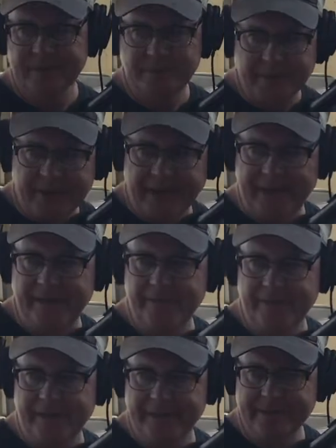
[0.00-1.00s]
you better have
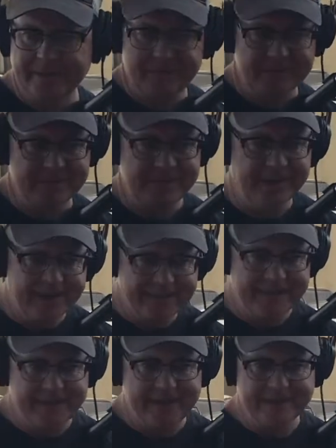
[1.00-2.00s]
that. If it's not
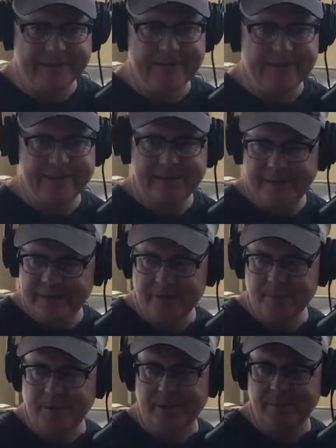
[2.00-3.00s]
that, then you
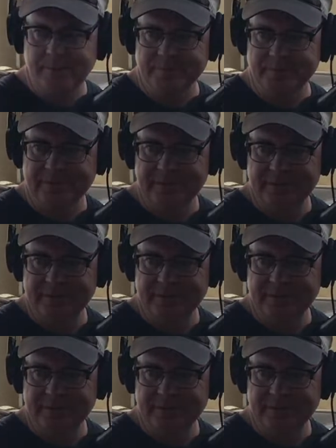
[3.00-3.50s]
got problems.